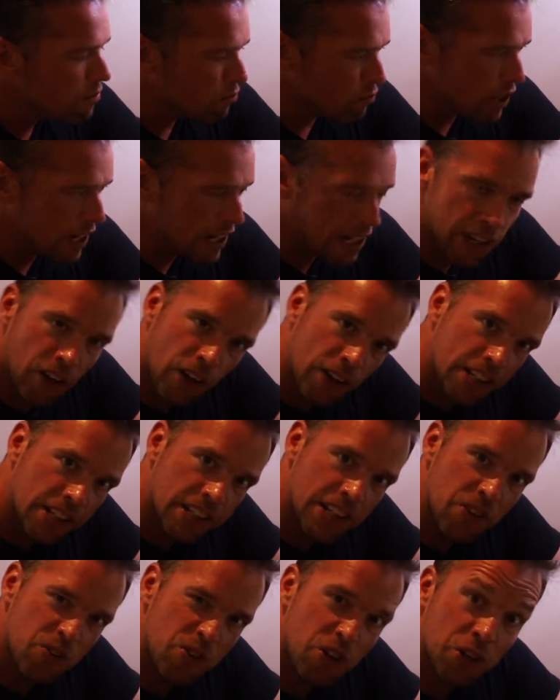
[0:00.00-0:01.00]
Really like this
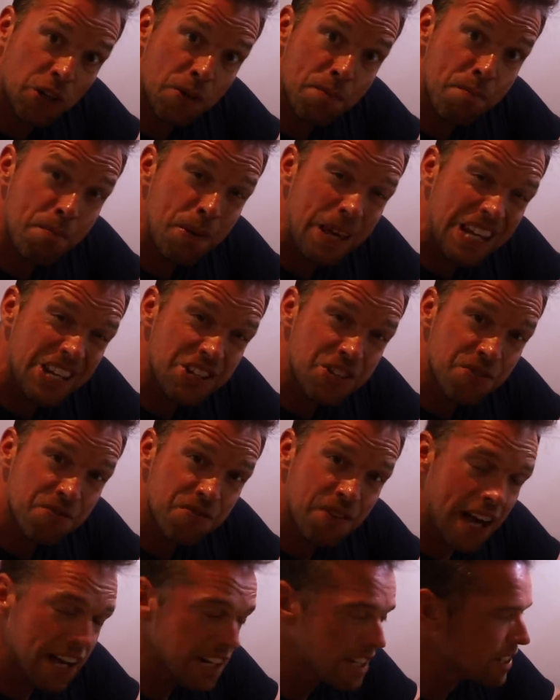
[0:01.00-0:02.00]
little kind of beach
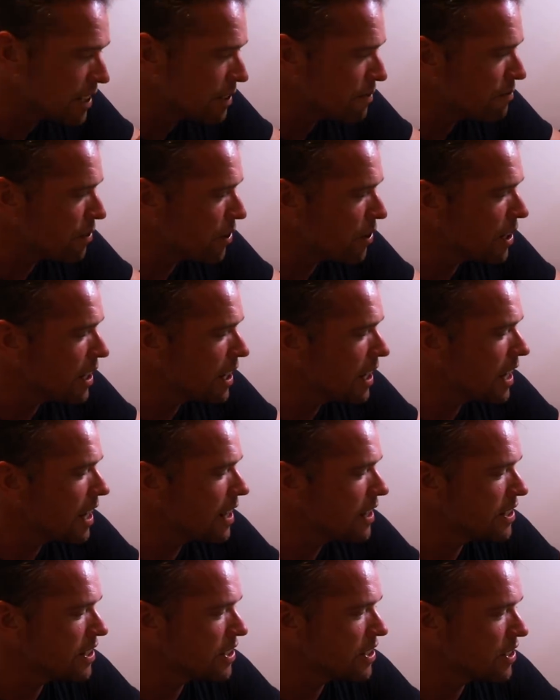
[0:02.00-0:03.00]
effect at the front here.
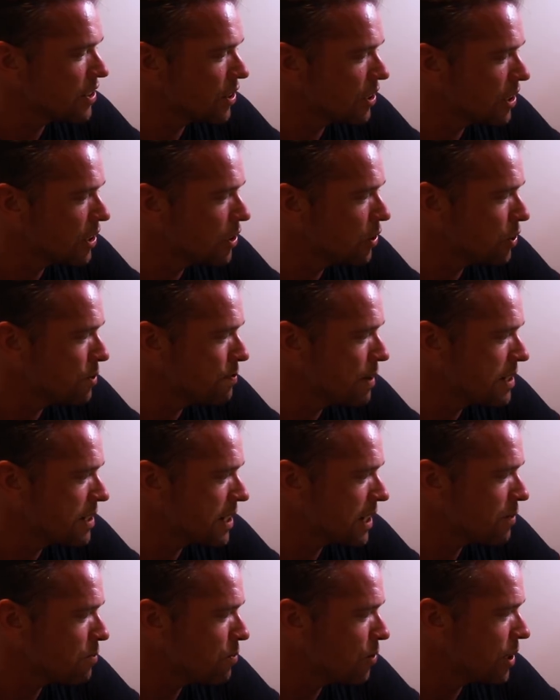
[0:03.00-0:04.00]
This is just like a
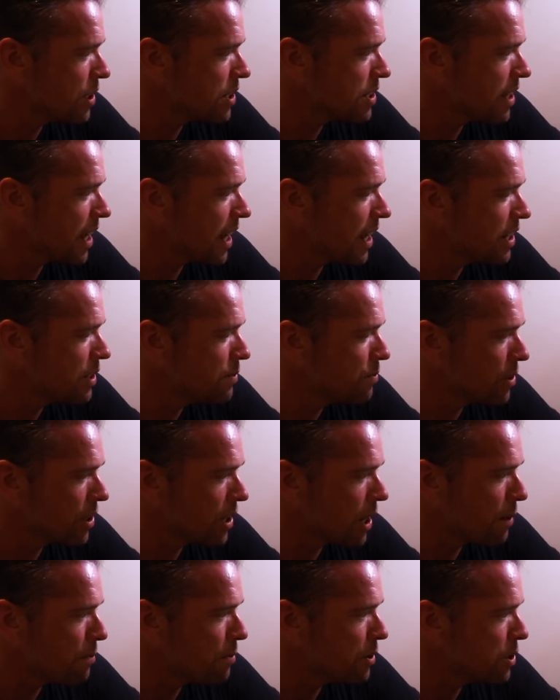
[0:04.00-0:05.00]
cosmetic white sand with a
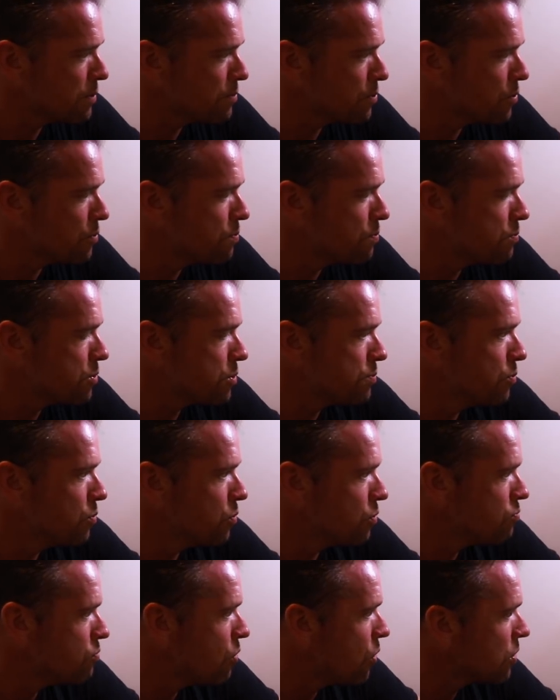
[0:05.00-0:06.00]
couple of
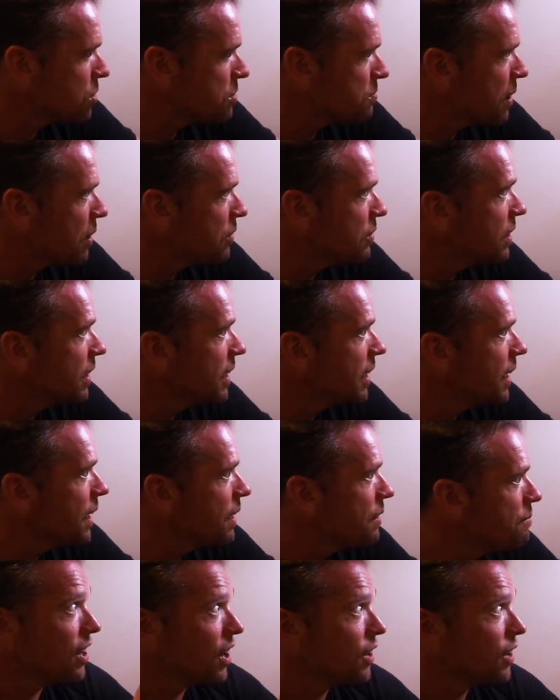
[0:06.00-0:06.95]
smaller rocks around here.